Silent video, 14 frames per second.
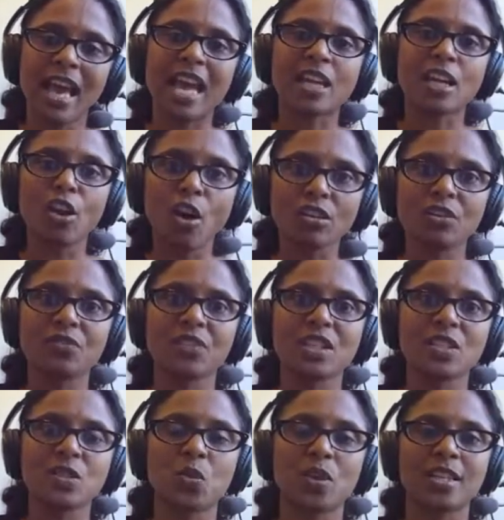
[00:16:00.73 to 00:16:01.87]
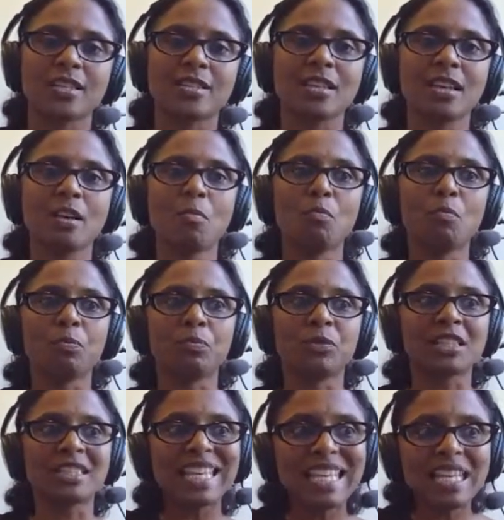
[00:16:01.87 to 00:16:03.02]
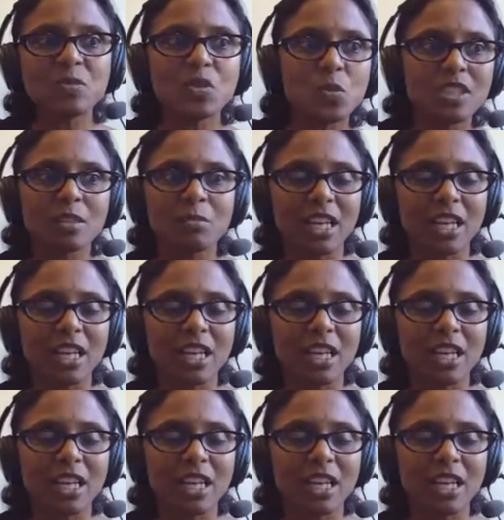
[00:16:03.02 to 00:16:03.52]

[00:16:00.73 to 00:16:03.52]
And a lot of this was the teams within